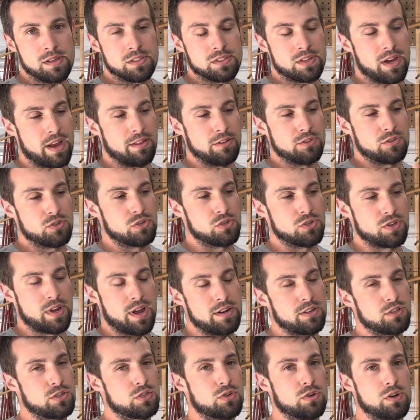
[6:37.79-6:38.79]
silencers
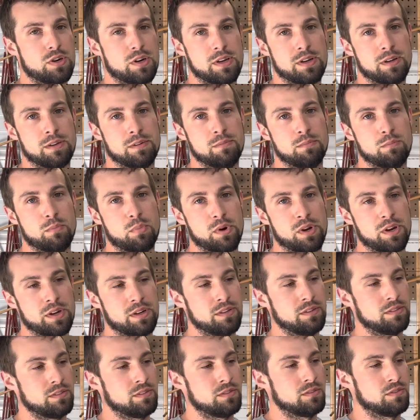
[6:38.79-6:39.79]
on a string
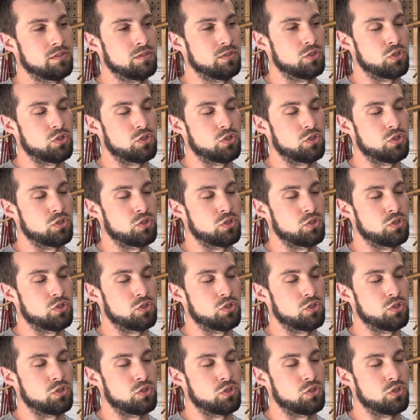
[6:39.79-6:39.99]
bring